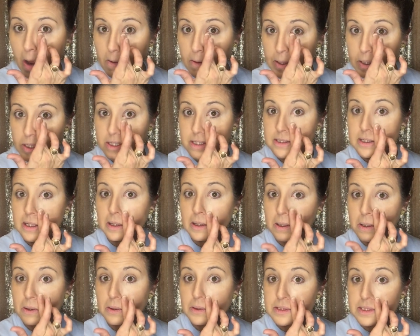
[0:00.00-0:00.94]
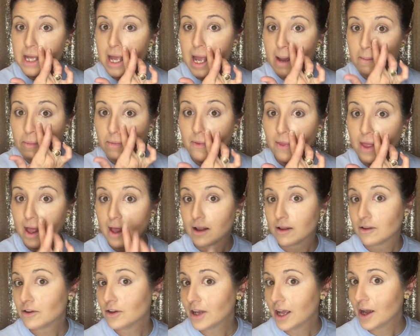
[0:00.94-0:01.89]
I mean, just a little tap of
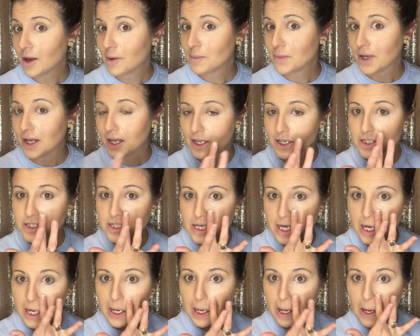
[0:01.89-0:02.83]
that. Look how much